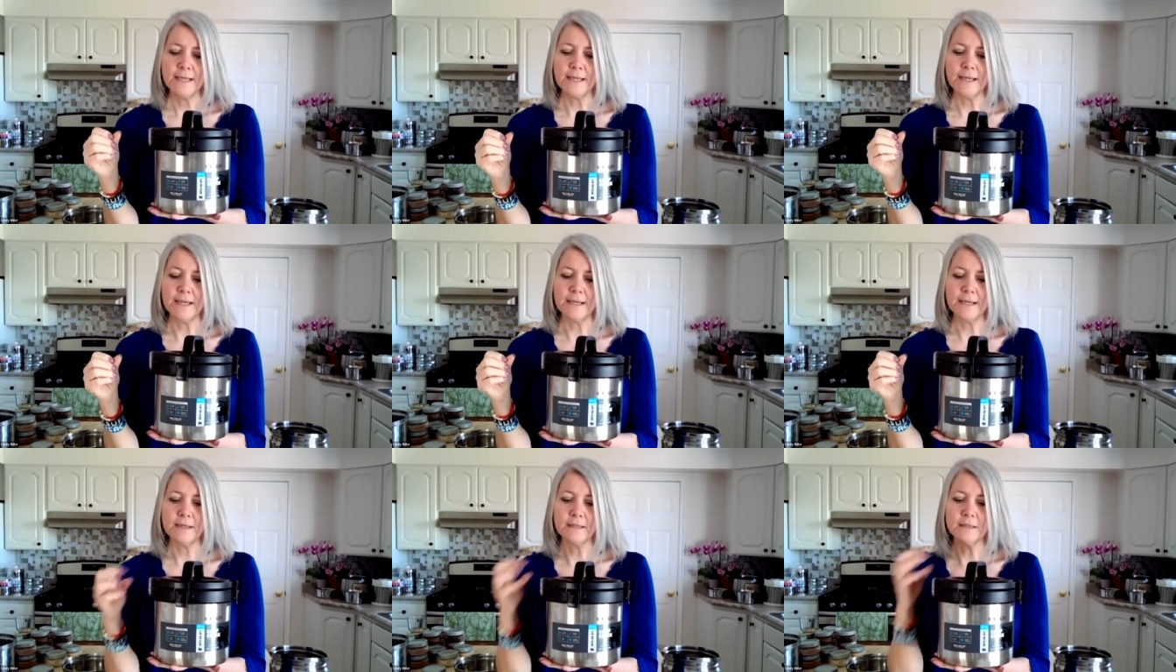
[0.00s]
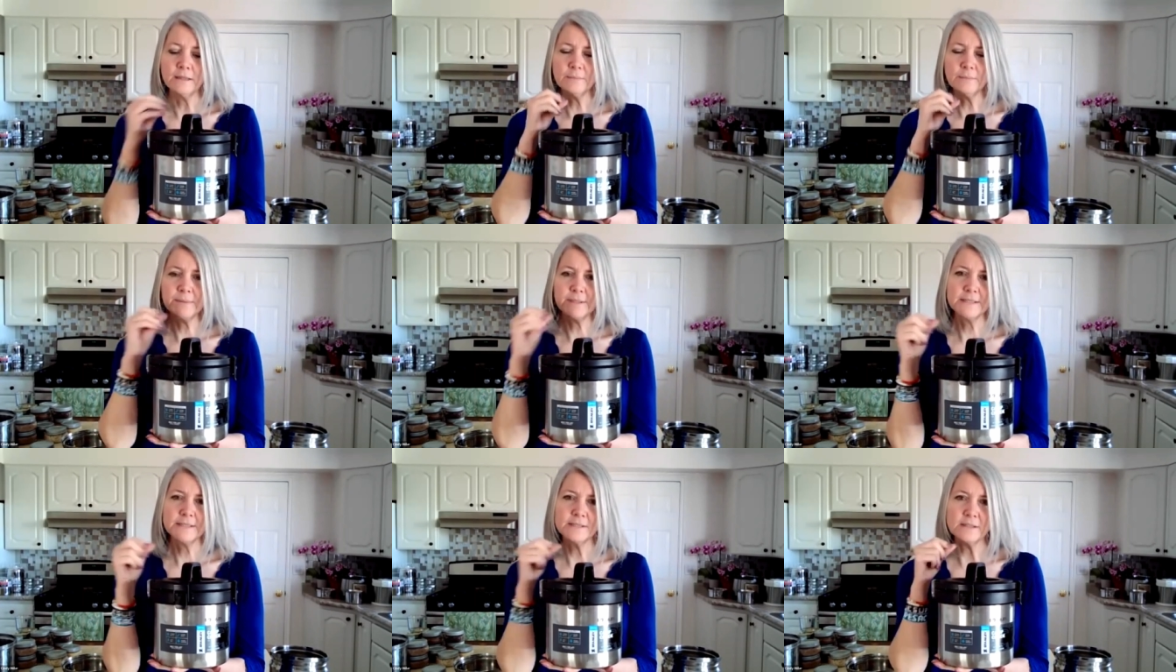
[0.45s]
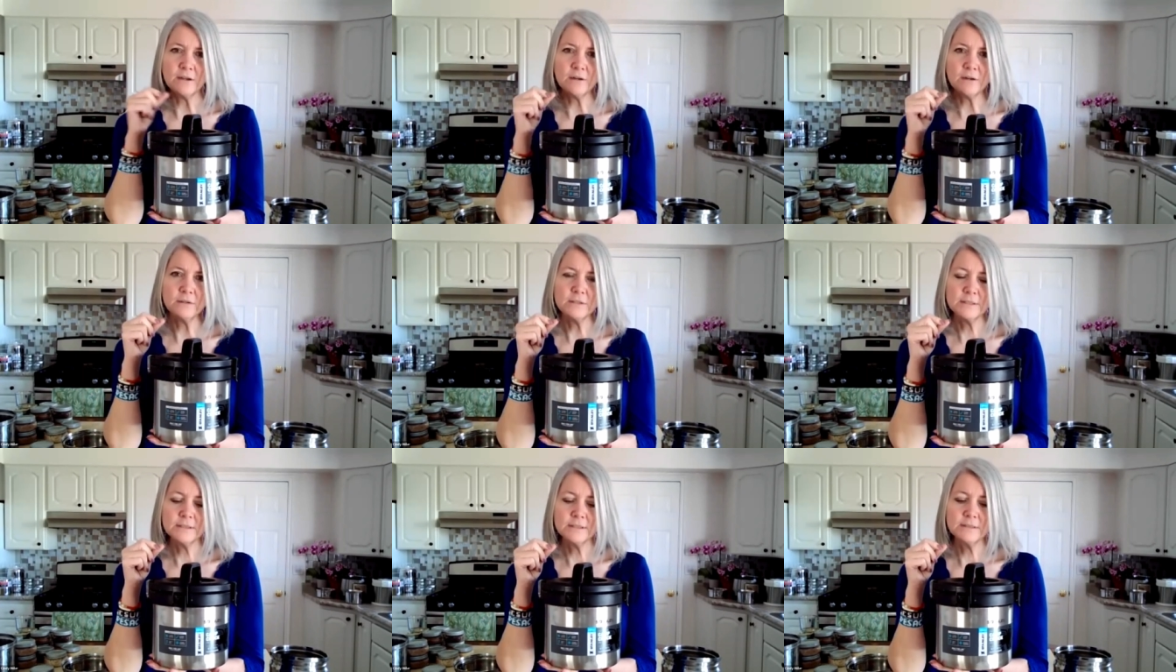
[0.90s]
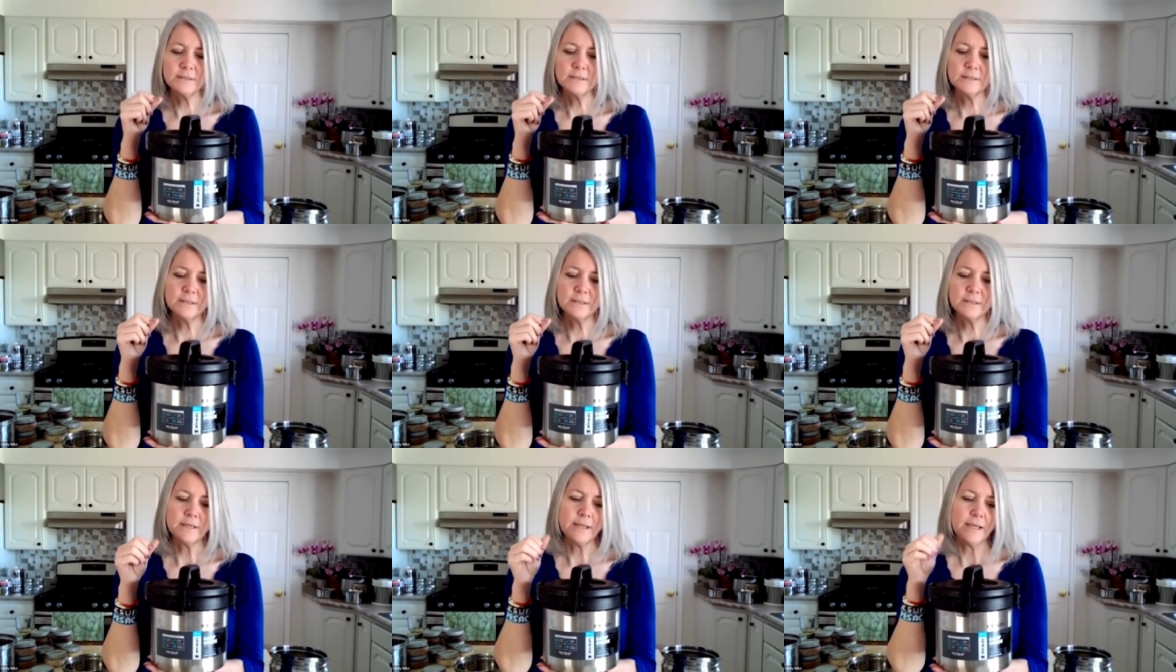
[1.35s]
and a little bit of salt
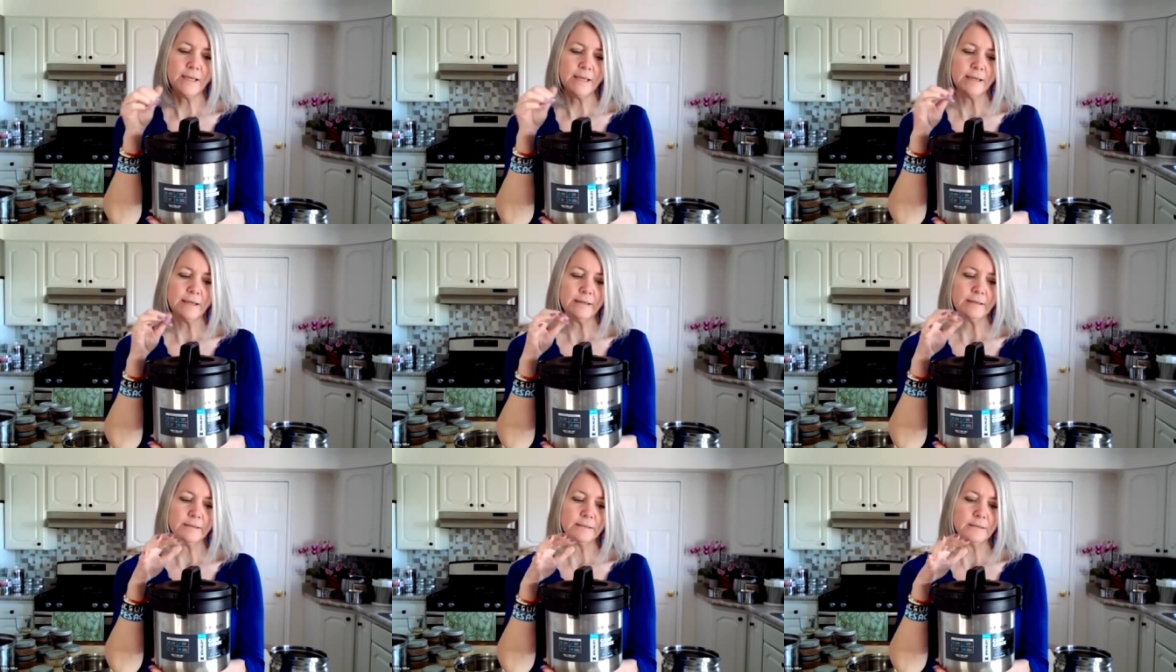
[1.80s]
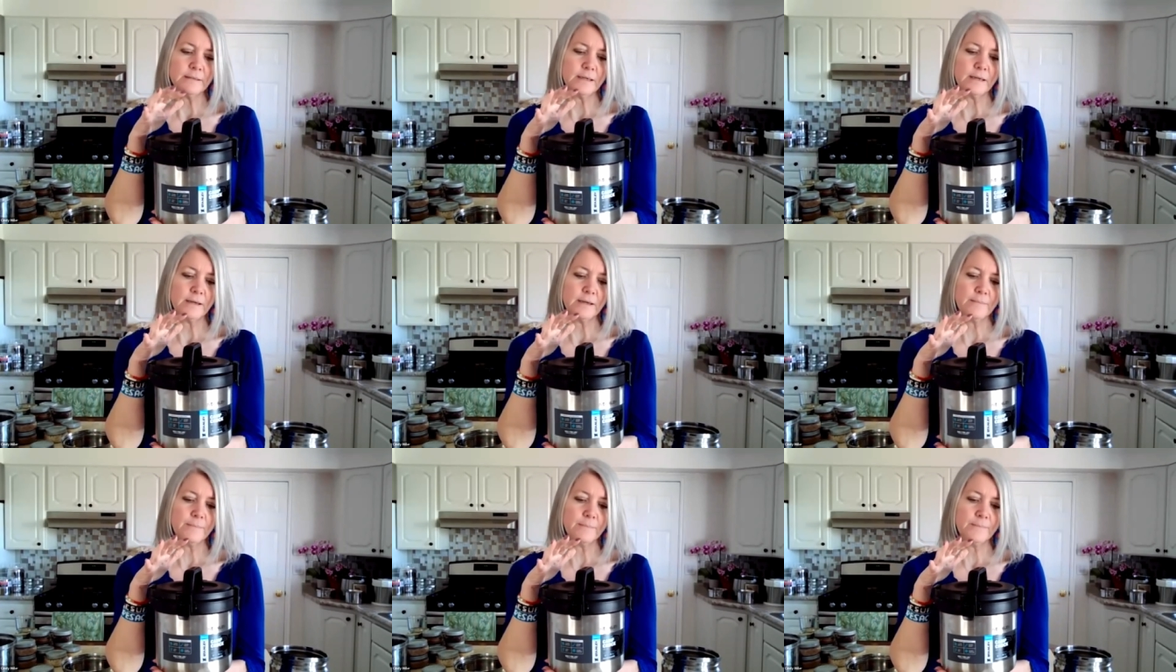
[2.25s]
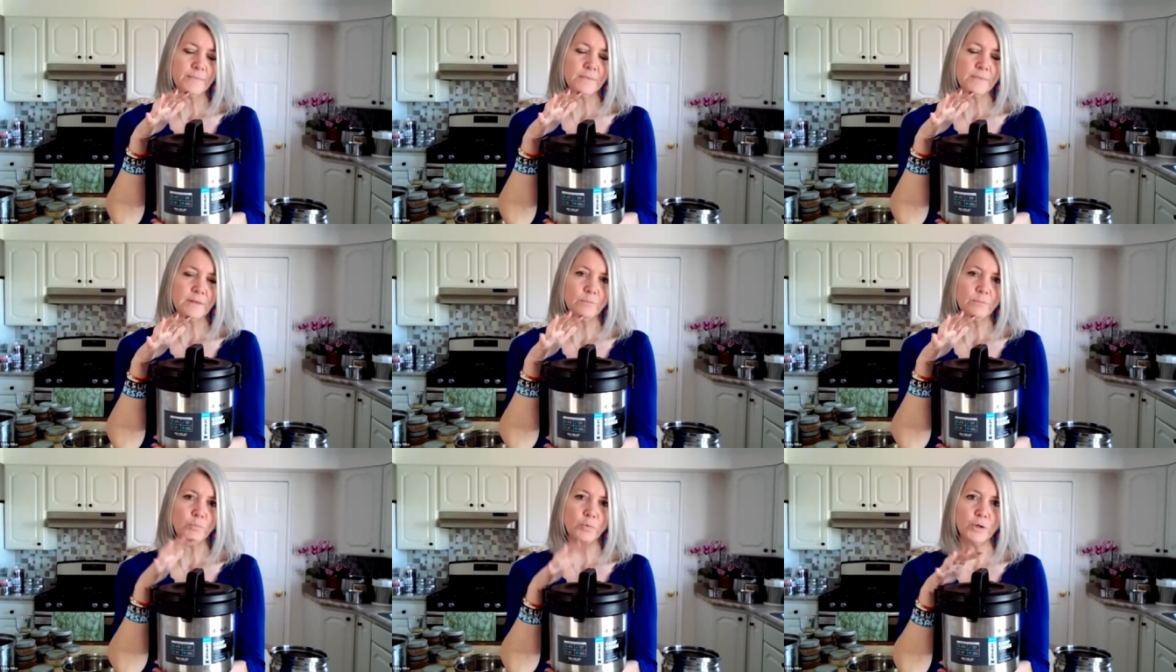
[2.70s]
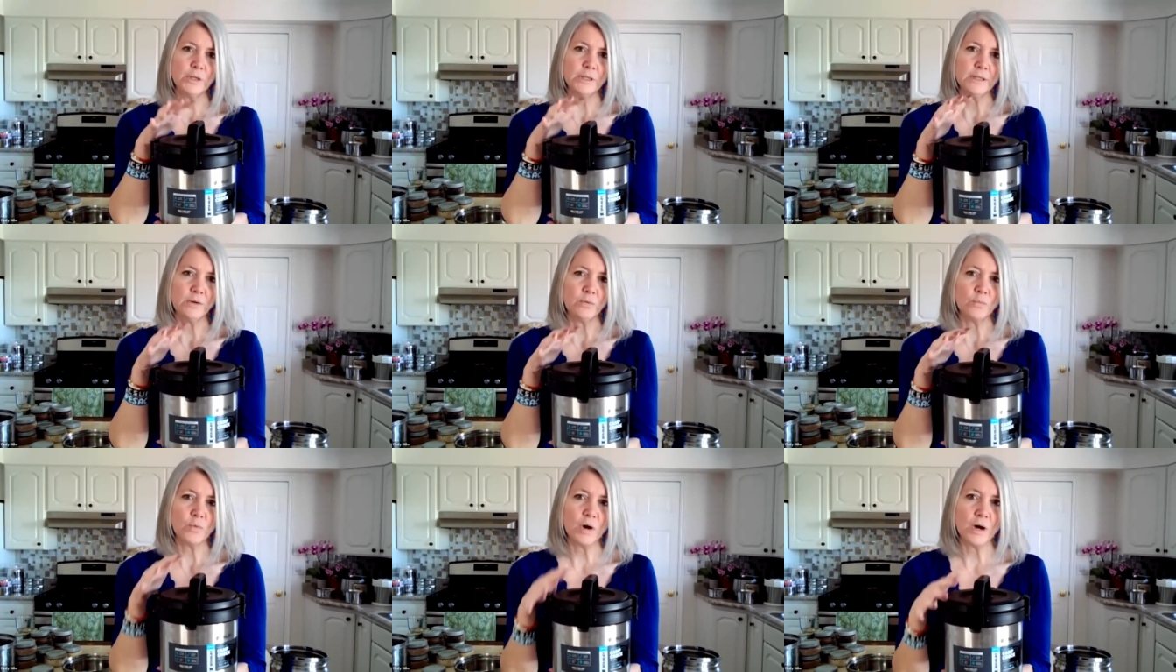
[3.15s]
and um,
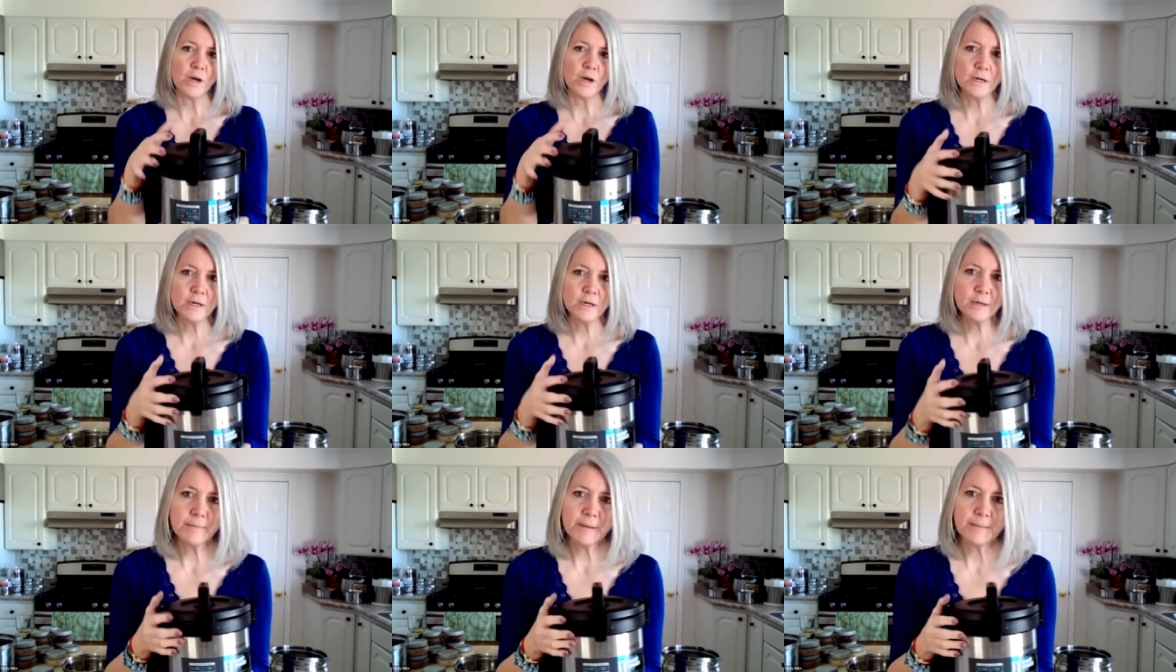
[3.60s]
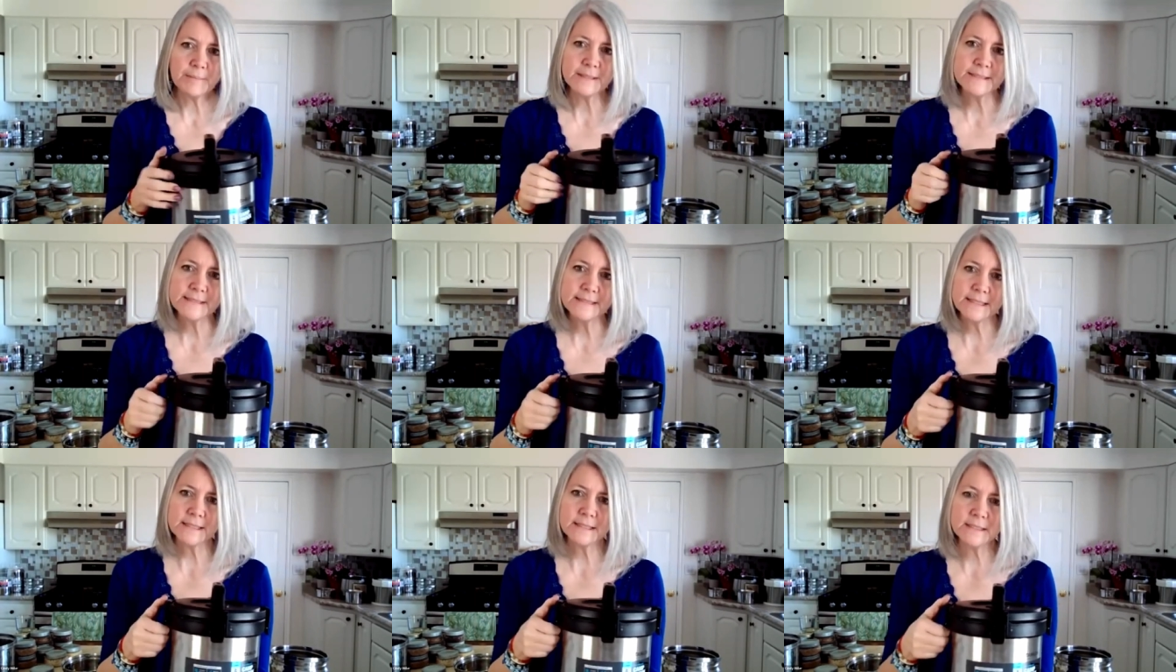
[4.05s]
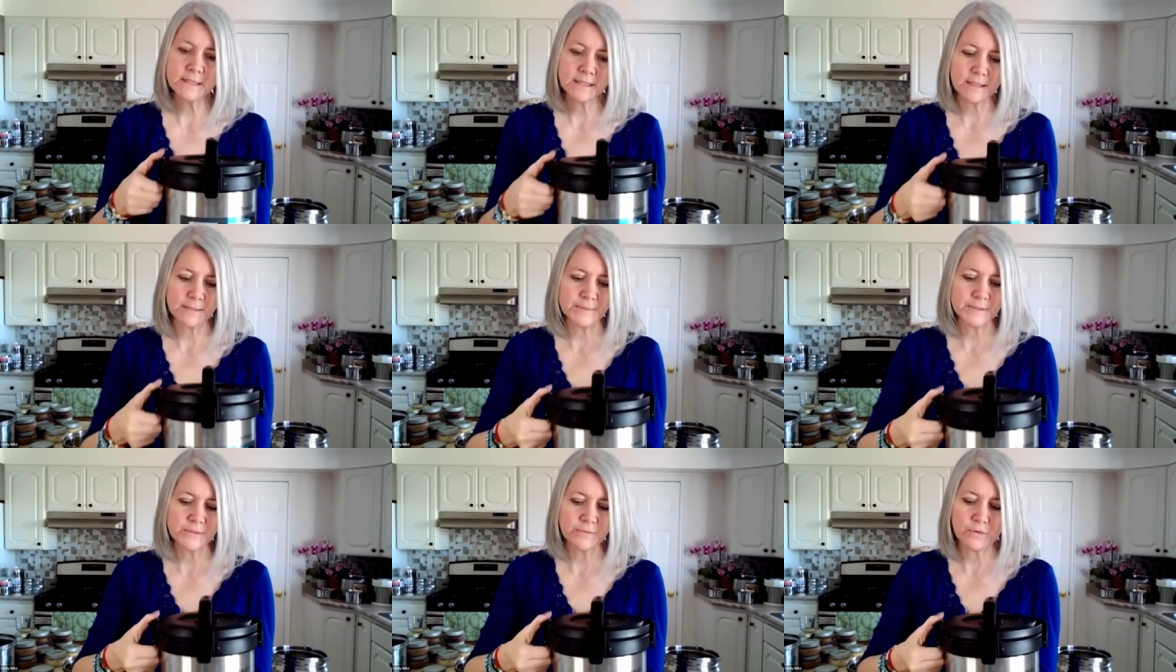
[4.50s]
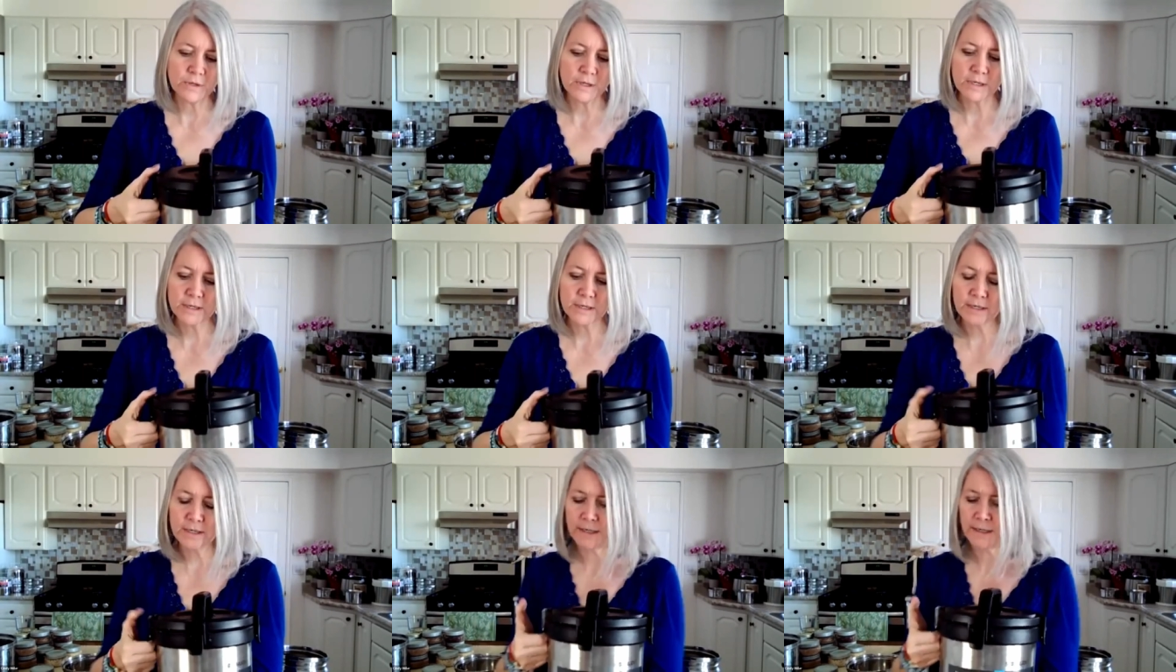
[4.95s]
boiling water, maybe six cups of
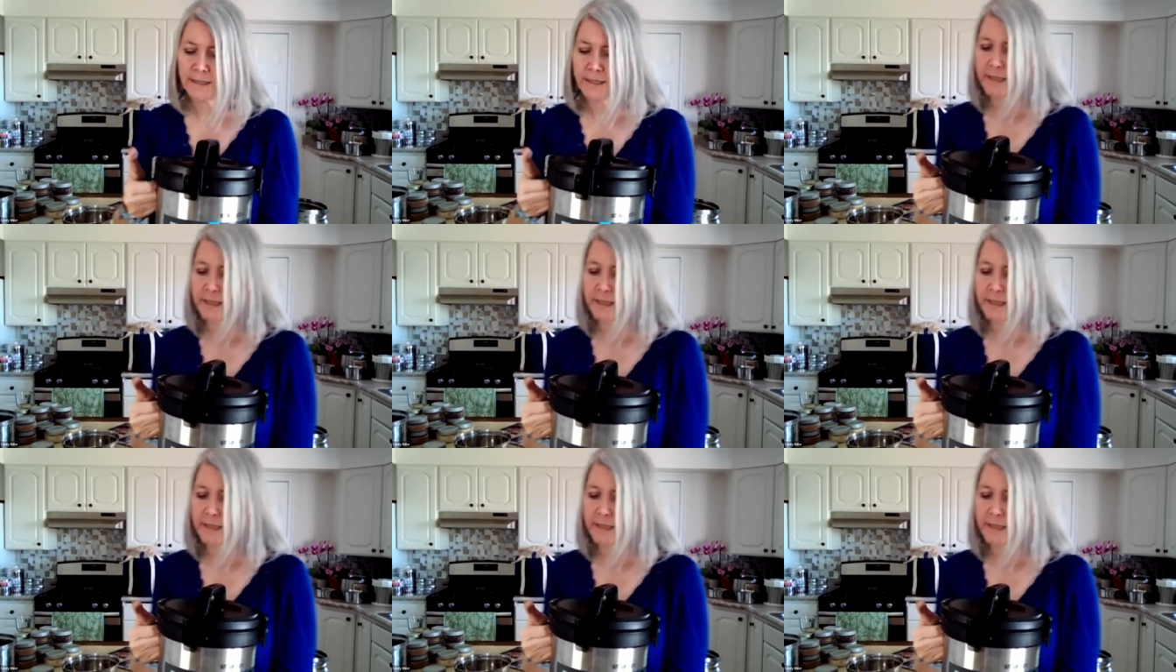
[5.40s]
water.